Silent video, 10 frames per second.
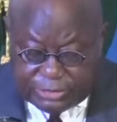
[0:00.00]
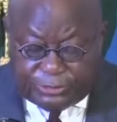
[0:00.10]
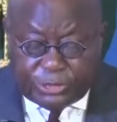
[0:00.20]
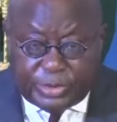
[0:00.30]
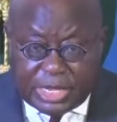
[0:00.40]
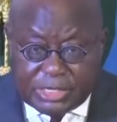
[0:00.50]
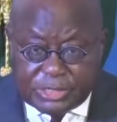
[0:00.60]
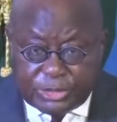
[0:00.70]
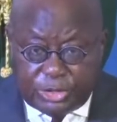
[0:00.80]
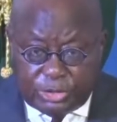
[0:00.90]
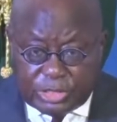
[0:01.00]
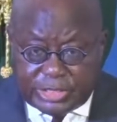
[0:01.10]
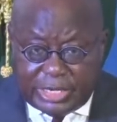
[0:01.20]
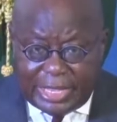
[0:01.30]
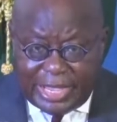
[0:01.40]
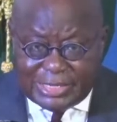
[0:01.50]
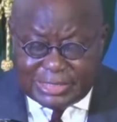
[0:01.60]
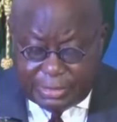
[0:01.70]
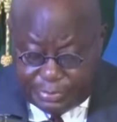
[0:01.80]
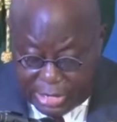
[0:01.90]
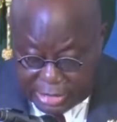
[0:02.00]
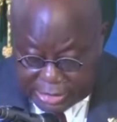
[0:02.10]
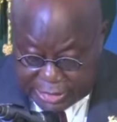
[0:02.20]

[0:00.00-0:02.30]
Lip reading: from insecurity and instability